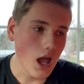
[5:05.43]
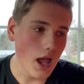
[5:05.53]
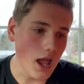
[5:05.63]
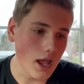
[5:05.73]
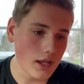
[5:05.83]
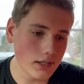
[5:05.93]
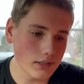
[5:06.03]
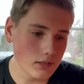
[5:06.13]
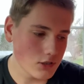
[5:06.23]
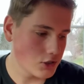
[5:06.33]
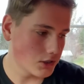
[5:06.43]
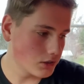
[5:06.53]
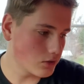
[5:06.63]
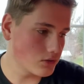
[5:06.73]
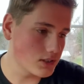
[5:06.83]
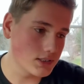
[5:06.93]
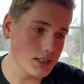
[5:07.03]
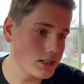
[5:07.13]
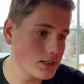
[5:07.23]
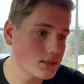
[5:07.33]
And she uses
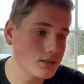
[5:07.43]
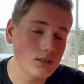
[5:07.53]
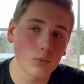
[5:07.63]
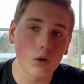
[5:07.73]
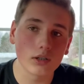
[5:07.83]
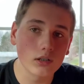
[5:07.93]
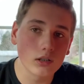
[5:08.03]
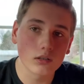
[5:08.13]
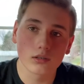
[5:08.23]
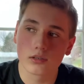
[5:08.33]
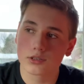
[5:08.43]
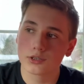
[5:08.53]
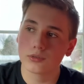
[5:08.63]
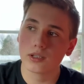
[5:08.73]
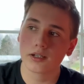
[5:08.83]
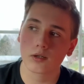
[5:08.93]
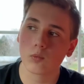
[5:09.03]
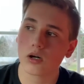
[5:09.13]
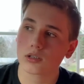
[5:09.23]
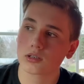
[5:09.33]
these to water, or to let her
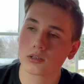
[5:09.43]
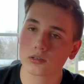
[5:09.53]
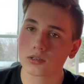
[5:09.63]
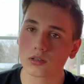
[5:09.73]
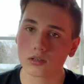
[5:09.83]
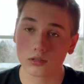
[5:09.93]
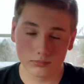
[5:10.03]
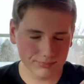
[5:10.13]
water, or